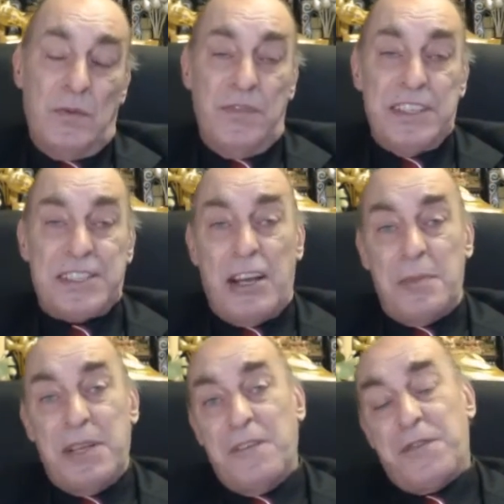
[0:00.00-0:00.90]
there's going
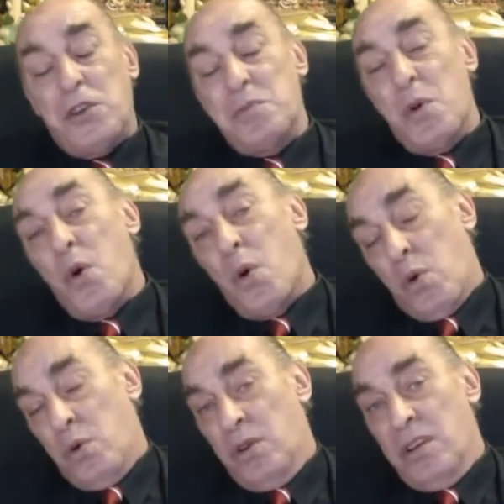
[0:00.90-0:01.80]
to be a few
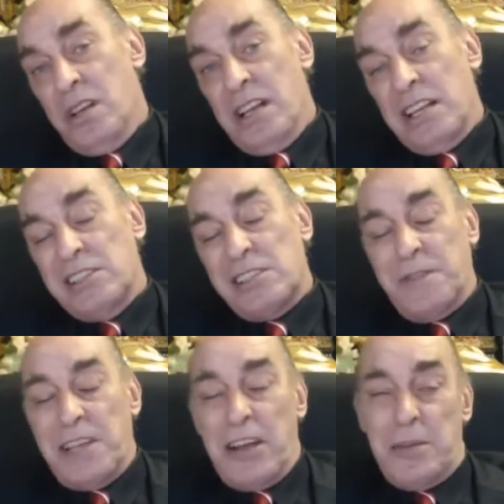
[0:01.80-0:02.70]
more, and there's
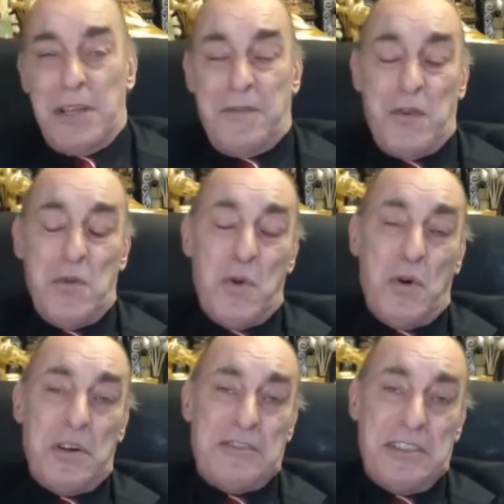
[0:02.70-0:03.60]
going to be a few
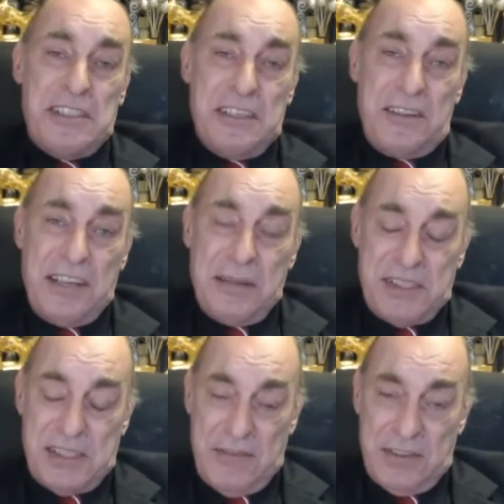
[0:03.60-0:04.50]
more entries into the
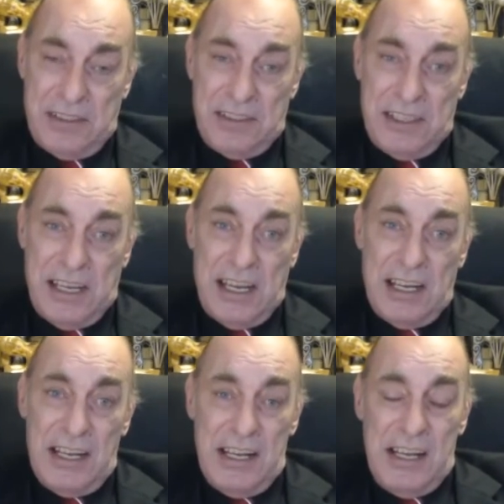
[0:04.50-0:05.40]

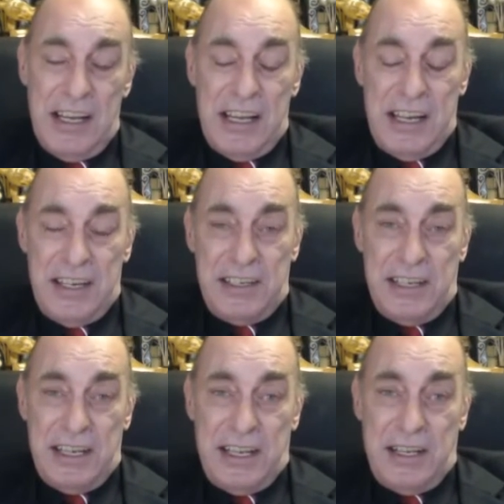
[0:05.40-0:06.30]
M7, and
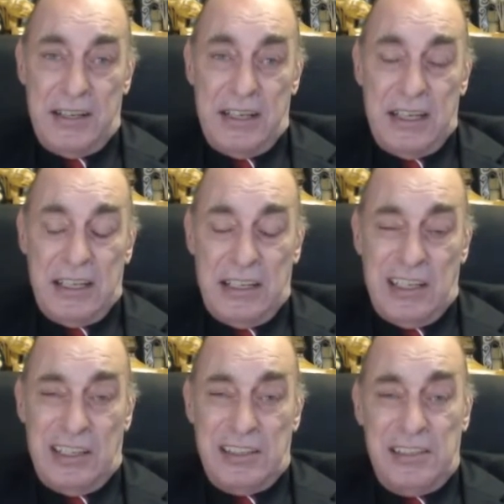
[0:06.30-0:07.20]

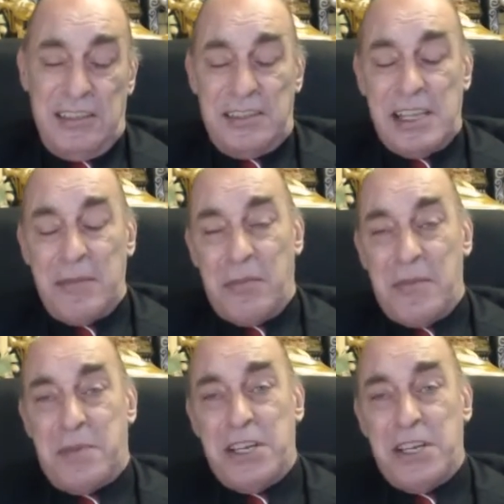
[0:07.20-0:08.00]
some of them have